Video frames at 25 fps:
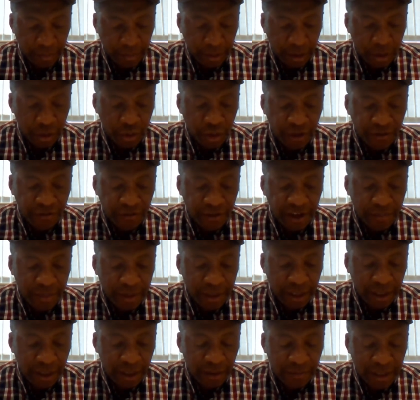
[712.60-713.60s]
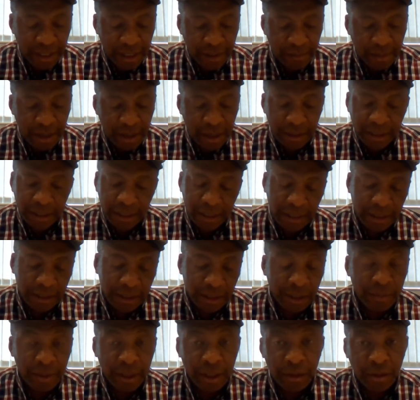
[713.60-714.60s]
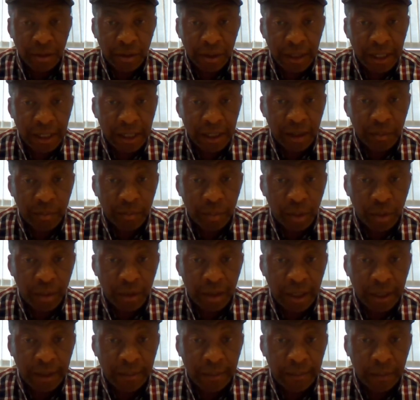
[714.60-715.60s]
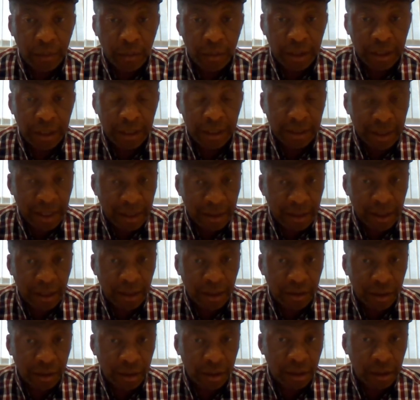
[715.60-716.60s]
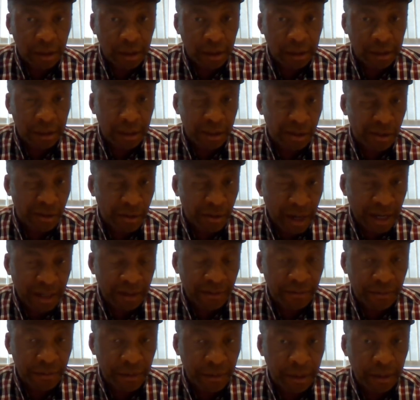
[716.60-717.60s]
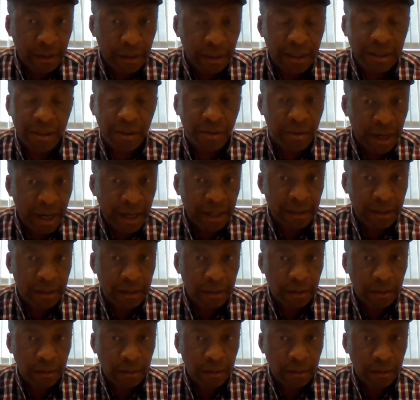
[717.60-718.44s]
25% of that amount, again, similar to the earlier program, which is $10,000, is grant.